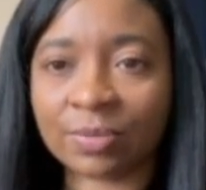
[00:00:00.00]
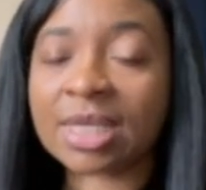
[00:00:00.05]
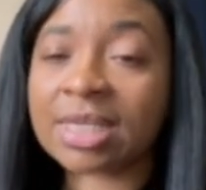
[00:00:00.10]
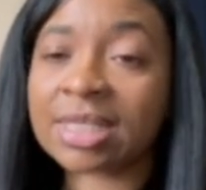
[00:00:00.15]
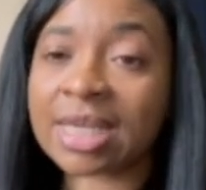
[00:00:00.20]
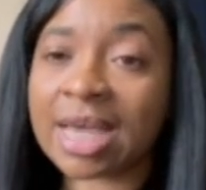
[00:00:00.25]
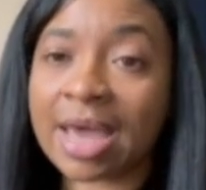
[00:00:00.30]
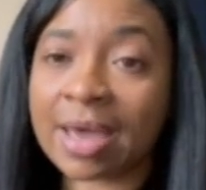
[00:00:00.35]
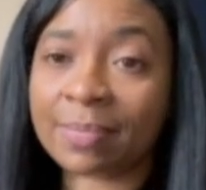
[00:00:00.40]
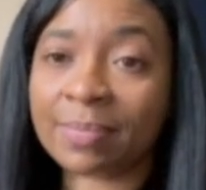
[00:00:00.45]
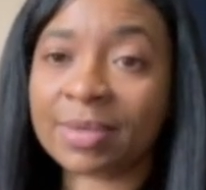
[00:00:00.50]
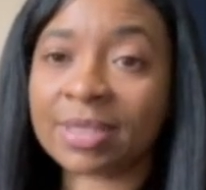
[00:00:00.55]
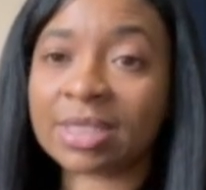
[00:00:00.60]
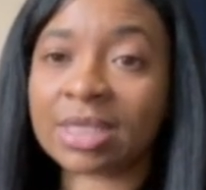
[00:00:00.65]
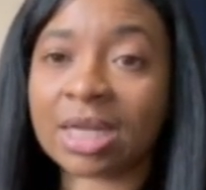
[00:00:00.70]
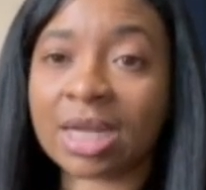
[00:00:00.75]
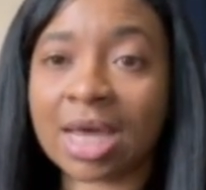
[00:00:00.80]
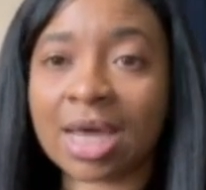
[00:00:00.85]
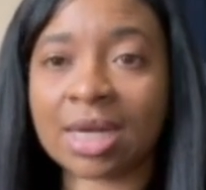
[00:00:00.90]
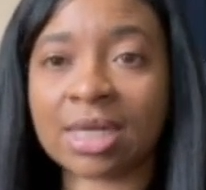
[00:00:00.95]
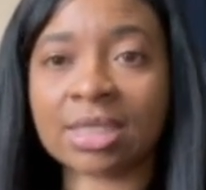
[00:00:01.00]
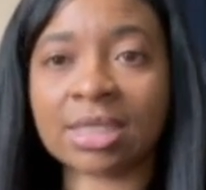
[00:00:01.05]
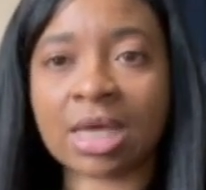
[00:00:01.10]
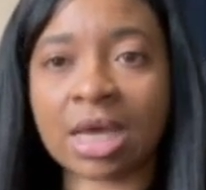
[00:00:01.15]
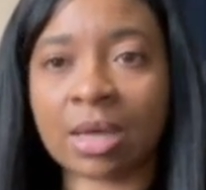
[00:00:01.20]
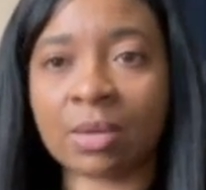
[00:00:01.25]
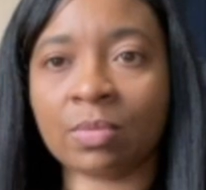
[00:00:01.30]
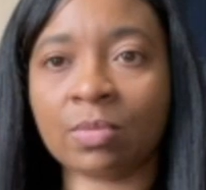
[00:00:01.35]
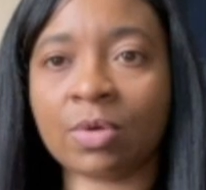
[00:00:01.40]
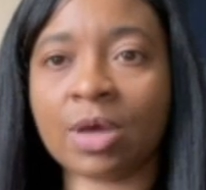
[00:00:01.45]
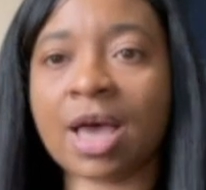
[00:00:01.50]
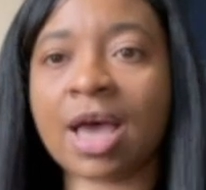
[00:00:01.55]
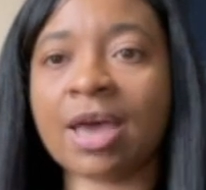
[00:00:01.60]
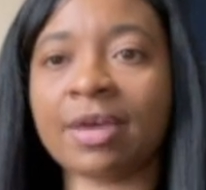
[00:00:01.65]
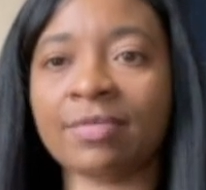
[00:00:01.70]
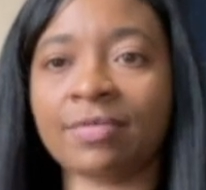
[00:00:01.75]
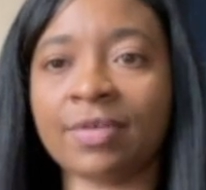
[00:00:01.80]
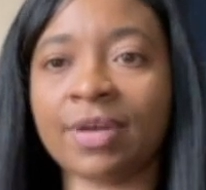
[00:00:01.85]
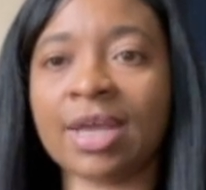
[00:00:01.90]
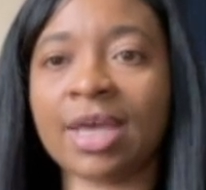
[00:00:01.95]
This happens a lot of time with
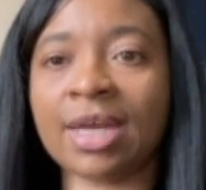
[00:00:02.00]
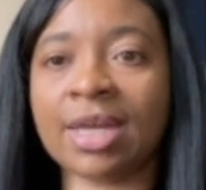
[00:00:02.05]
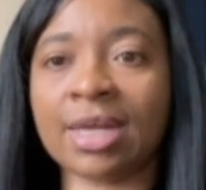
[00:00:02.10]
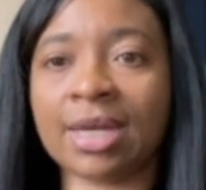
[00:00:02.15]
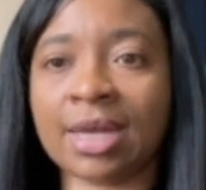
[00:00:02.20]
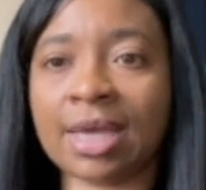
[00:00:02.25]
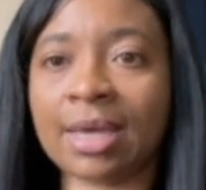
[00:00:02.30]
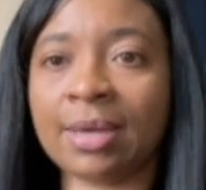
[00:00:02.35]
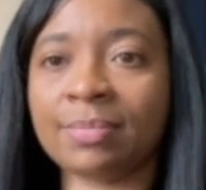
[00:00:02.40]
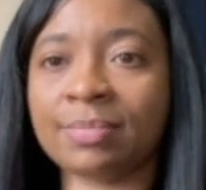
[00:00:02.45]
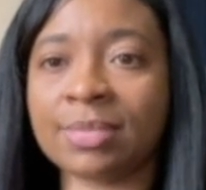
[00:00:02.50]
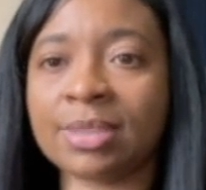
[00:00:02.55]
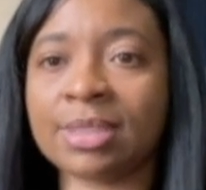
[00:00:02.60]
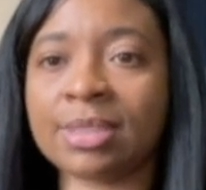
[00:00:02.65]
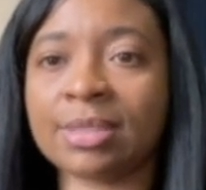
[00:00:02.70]
hyphenated names.